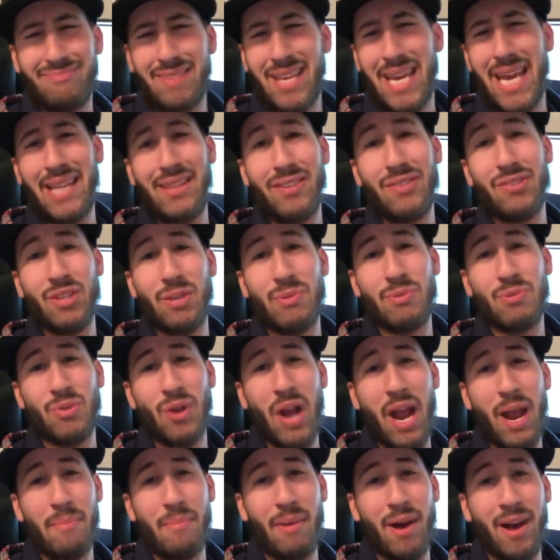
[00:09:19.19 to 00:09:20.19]
hitting the
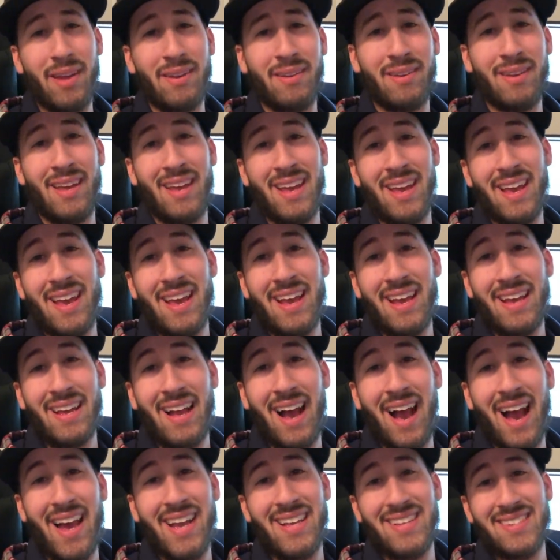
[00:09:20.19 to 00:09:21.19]
subscribe button.
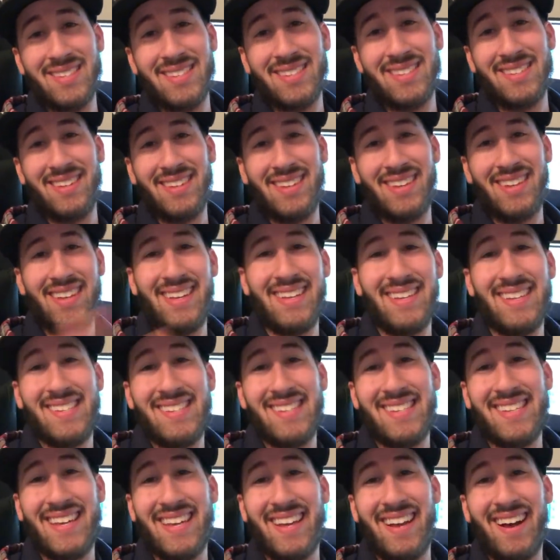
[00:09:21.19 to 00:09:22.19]
Guys,
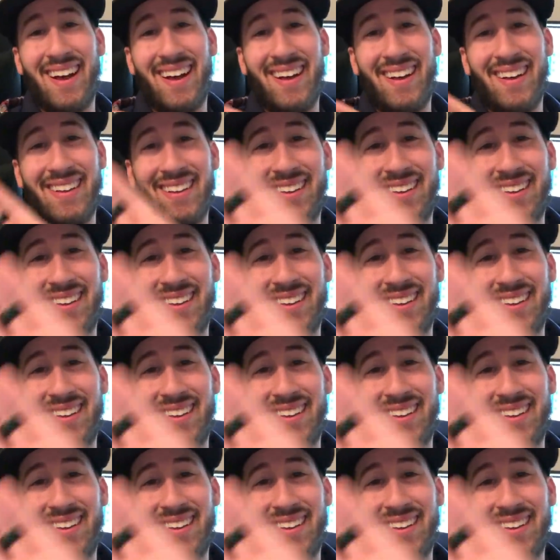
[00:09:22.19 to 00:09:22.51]
see ya.